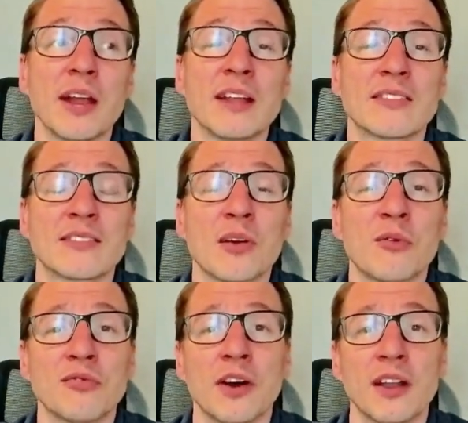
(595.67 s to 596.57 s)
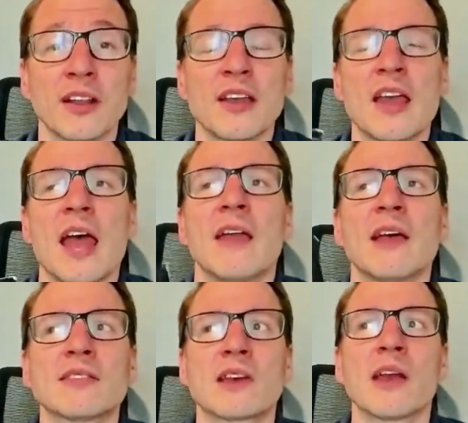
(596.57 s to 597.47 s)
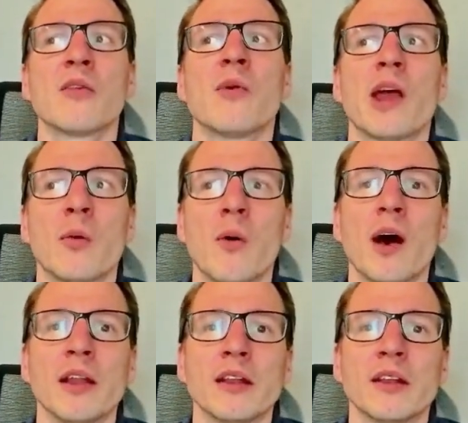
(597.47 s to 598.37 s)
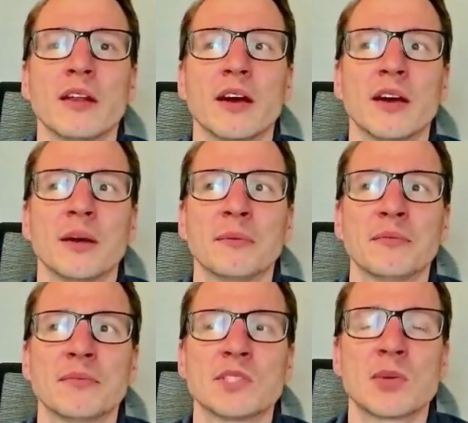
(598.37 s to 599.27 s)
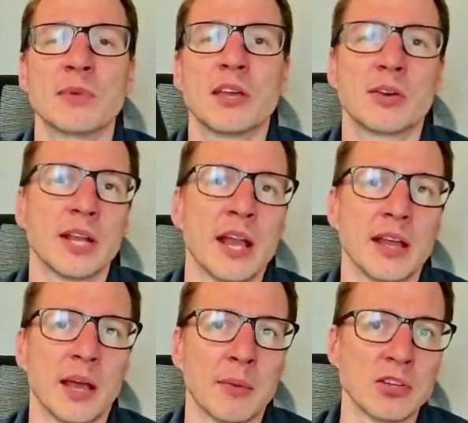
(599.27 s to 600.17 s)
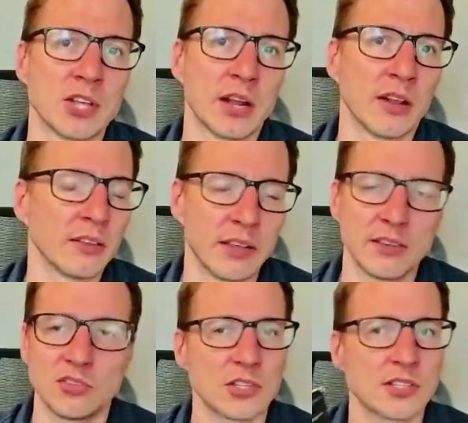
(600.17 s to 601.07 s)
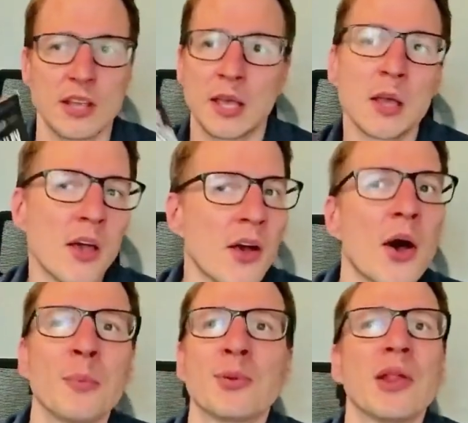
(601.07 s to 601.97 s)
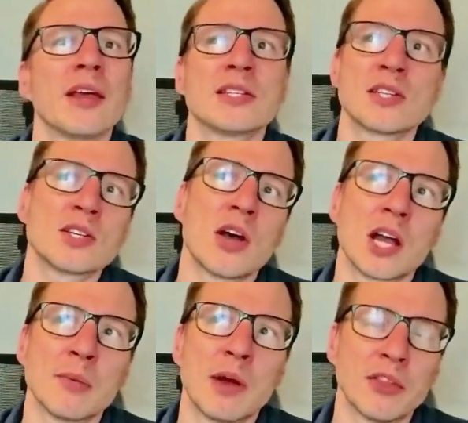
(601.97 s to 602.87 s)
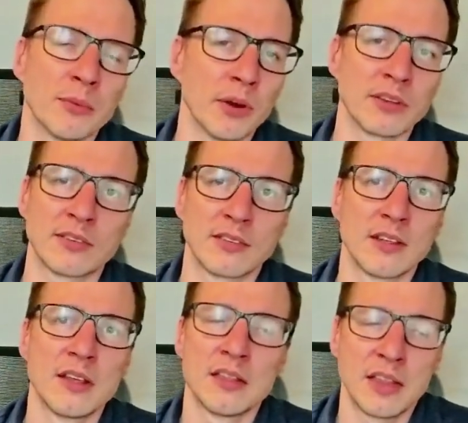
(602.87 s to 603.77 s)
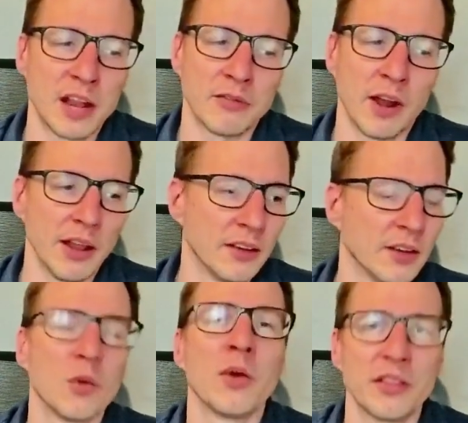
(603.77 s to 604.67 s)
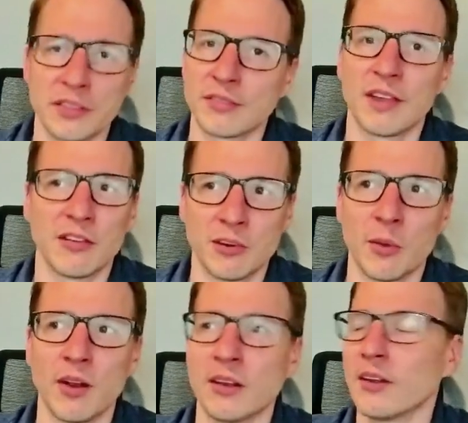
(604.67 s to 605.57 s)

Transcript: It's so fun. And that's kind of what I want to be creating on my channel, is just like a place to talk about the books that I've read with everyone.